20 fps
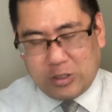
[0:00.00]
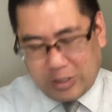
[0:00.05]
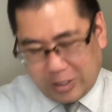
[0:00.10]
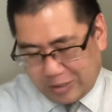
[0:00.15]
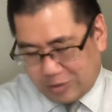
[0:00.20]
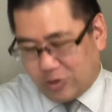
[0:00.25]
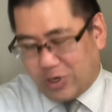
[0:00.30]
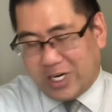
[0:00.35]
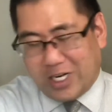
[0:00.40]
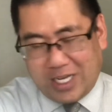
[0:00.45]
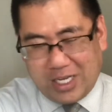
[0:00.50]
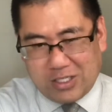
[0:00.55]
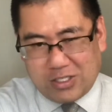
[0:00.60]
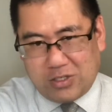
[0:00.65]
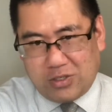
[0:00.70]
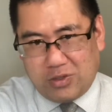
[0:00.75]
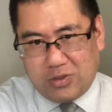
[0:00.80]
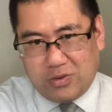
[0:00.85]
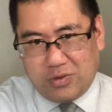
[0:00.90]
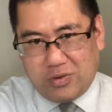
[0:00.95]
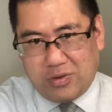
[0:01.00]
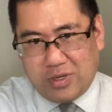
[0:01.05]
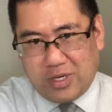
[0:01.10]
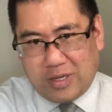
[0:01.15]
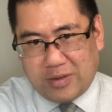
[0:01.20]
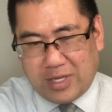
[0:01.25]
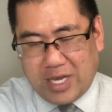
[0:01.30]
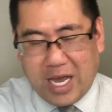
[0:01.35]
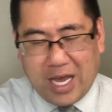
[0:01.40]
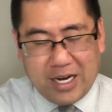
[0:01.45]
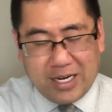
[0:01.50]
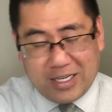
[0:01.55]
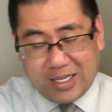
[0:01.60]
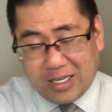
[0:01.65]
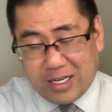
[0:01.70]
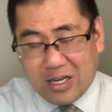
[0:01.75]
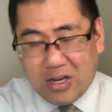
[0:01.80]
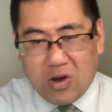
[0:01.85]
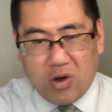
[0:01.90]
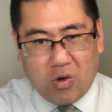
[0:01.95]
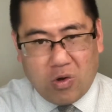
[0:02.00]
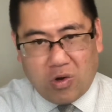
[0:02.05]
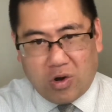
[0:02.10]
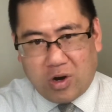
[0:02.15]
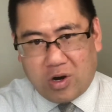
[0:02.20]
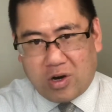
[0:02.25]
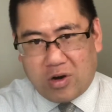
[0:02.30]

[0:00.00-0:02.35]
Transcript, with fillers: trying to get to uh, Canada, or,